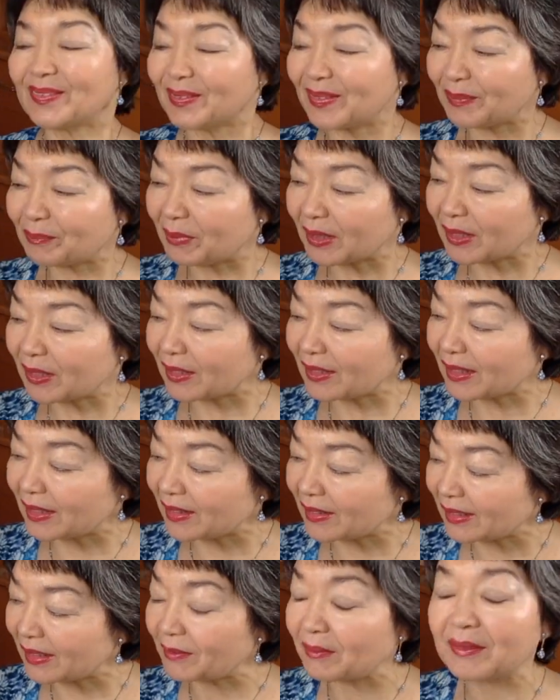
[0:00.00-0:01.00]
But
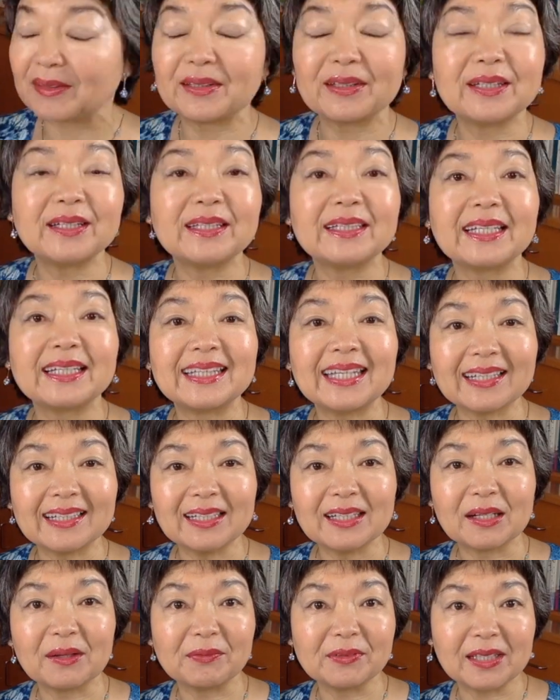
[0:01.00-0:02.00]
the
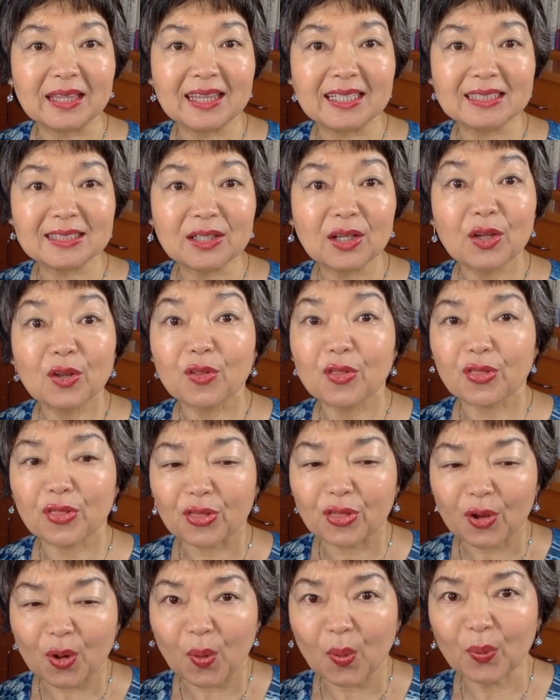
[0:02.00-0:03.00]
technique of this
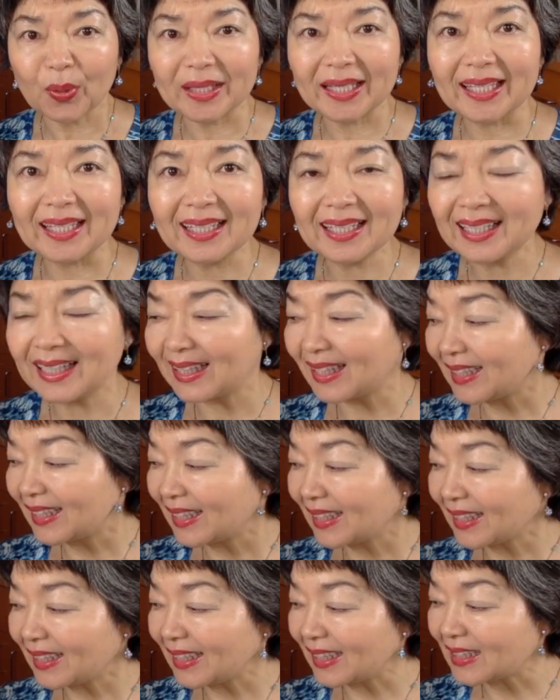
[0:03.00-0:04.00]
throwing
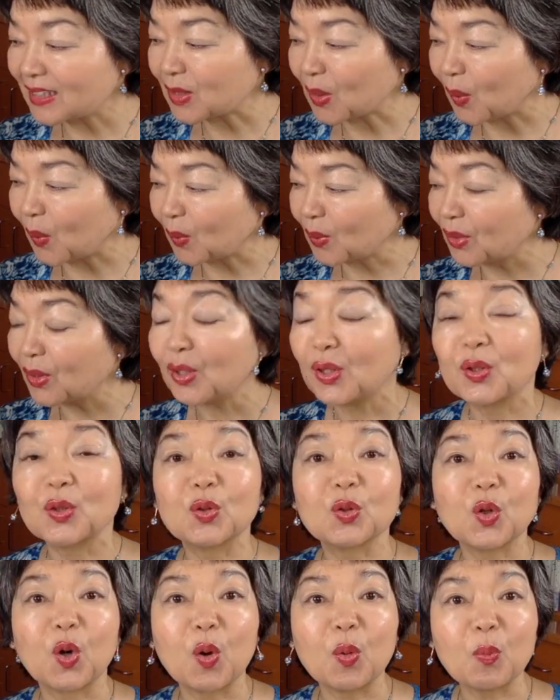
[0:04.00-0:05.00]
is called
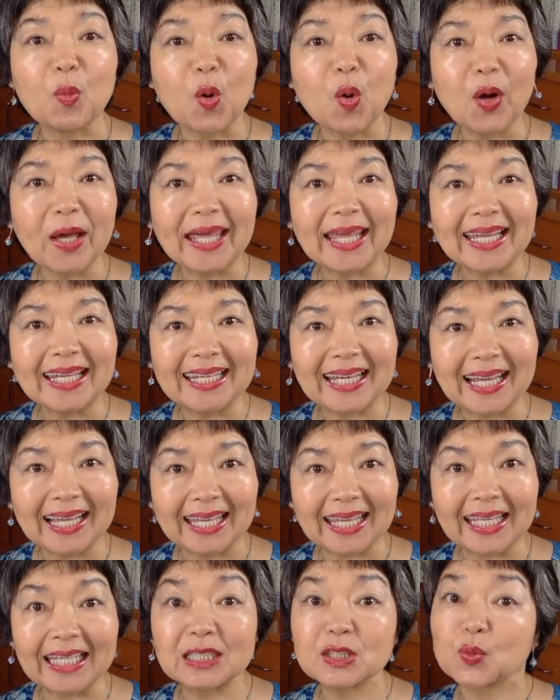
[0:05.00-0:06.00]
tomoe
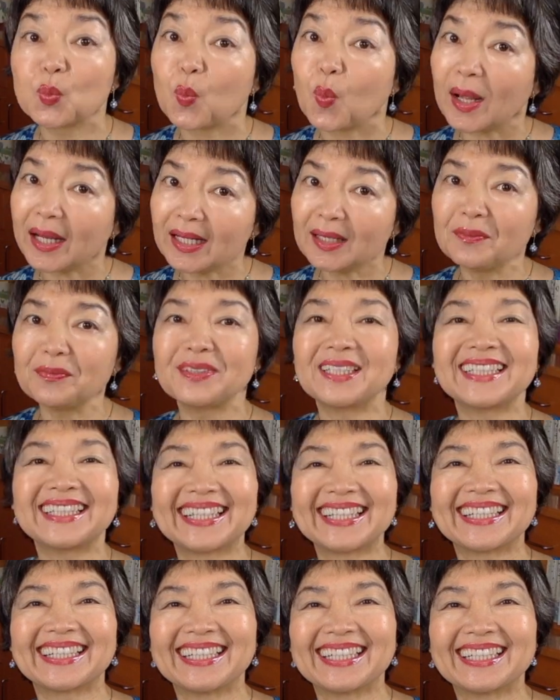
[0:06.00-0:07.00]
nage. It's one of the
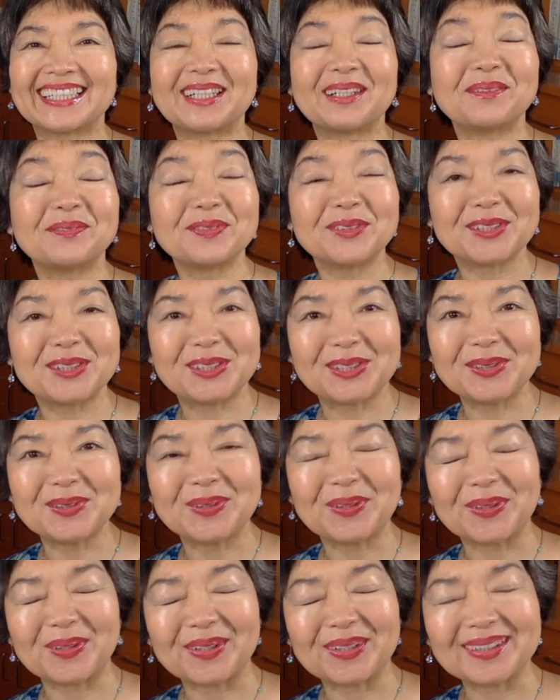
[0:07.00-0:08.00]
technique of
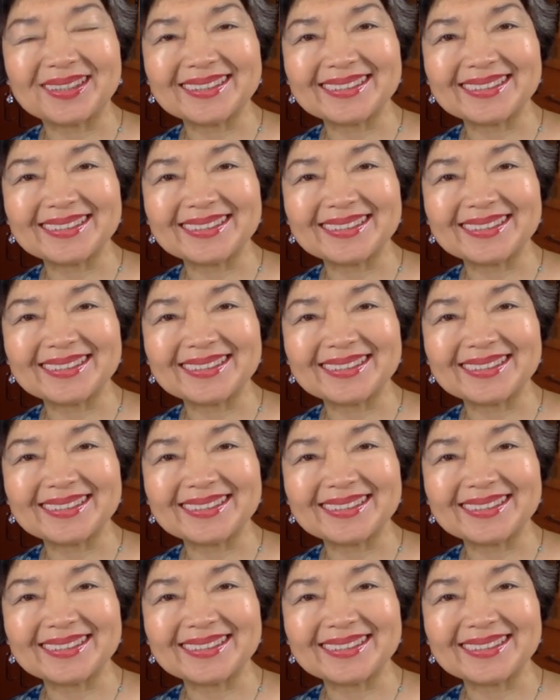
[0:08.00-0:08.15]
judo.